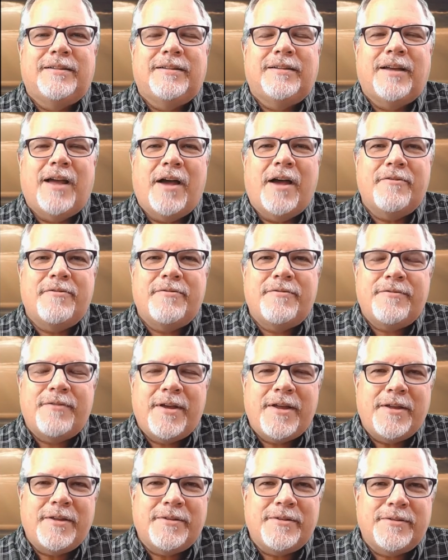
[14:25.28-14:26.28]
Have
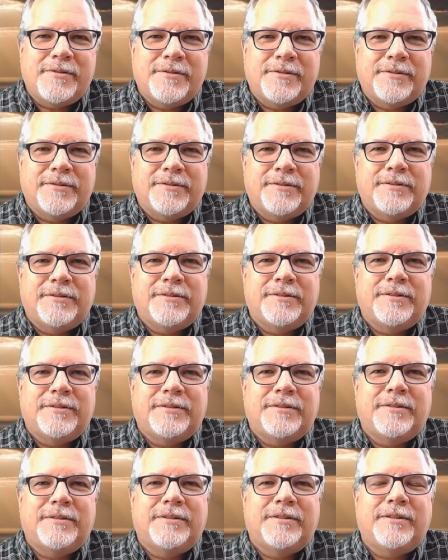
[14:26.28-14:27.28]
faith
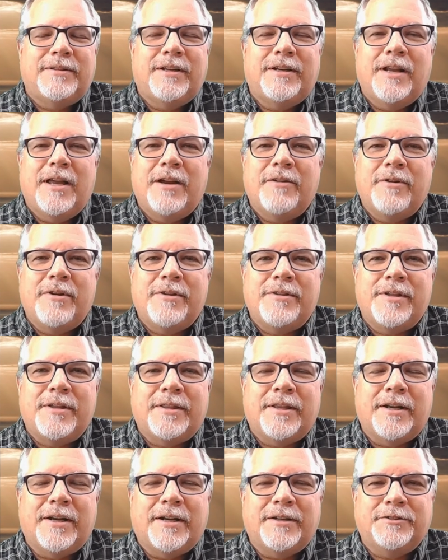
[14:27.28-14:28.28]
that everything
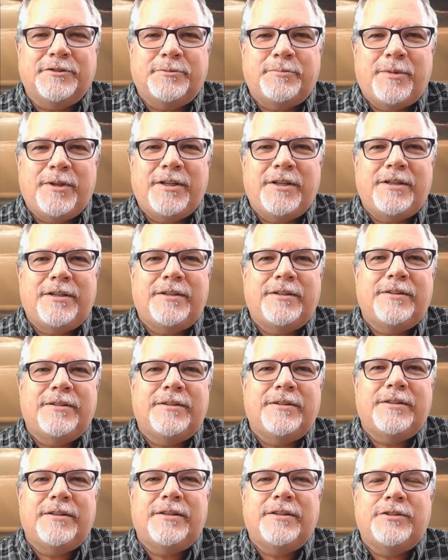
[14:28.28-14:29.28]
that I speak
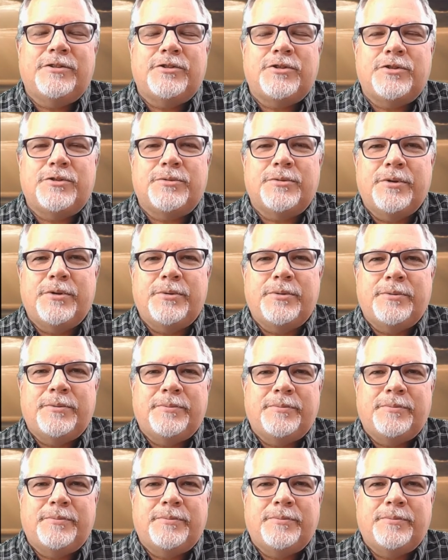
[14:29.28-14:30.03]
is true